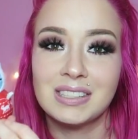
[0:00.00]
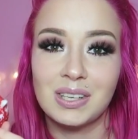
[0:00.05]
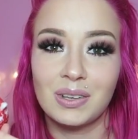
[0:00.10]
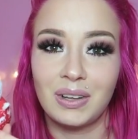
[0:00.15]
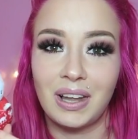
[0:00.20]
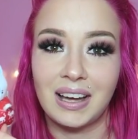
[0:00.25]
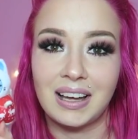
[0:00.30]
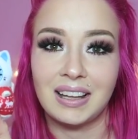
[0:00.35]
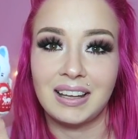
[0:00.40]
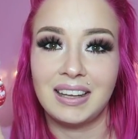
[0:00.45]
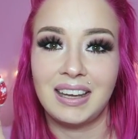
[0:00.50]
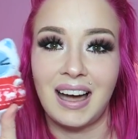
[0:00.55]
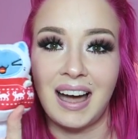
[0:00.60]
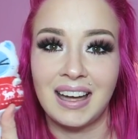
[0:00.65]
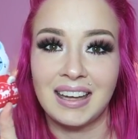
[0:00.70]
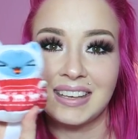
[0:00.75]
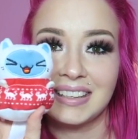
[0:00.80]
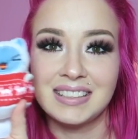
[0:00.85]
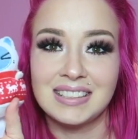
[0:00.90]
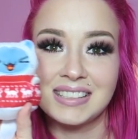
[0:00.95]
so luckily
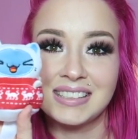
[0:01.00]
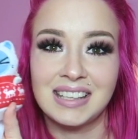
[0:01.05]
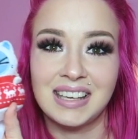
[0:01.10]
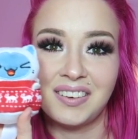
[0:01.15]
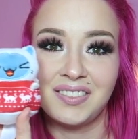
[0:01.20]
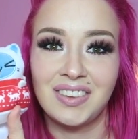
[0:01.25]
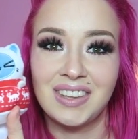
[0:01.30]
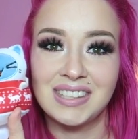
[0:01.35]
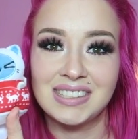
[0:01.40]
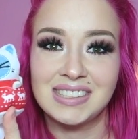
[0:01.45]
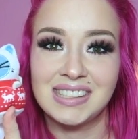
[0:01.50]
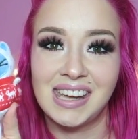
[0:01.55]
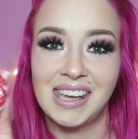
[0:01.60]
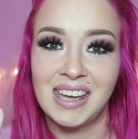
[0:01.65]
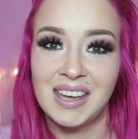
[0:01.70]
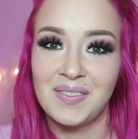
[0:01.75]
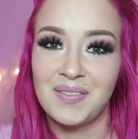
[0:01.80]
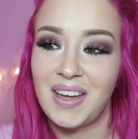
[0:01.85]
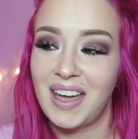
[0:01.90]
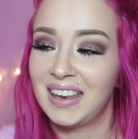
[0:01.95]
I can just give this to
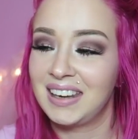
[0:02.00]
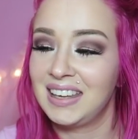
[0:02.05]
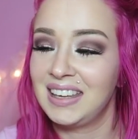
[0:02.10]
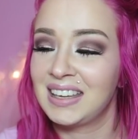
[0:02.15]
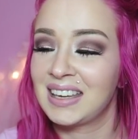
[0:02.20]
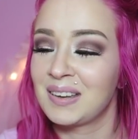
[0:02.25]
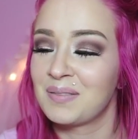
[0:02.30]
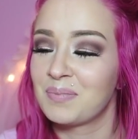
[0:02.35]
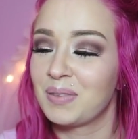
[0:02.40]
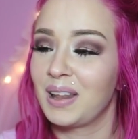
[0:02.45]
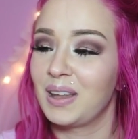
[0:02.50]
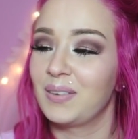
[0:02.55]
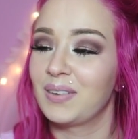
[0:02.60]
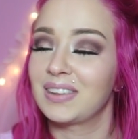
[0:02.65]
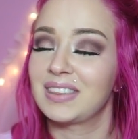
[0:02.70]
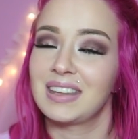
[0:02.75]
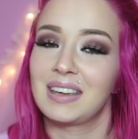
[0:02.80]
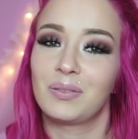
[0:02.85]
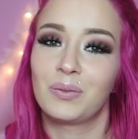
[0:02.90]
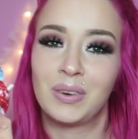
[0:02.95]
him and he can play
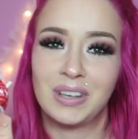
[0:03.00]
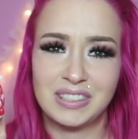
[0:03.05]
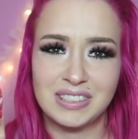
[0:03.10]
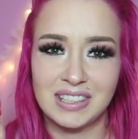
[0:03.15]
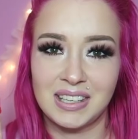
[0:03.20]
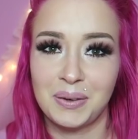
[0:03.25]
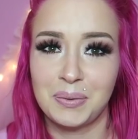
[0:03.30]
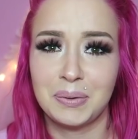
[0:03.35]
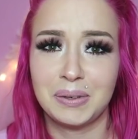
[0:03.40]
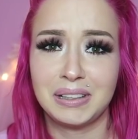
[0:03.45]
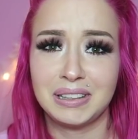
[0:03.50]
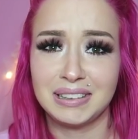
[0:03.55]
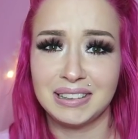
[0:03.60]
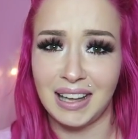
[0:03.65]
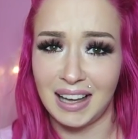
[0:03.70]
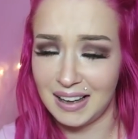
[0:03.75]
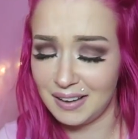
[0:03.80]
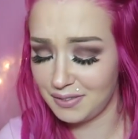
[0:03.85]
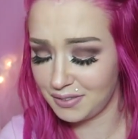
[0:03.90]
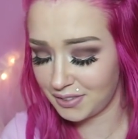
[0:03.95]
with it, which he will
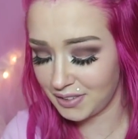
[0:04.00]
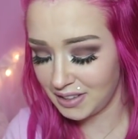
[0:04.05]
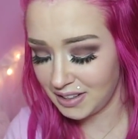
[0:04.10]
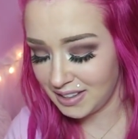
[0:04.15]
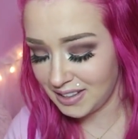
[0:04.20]
love.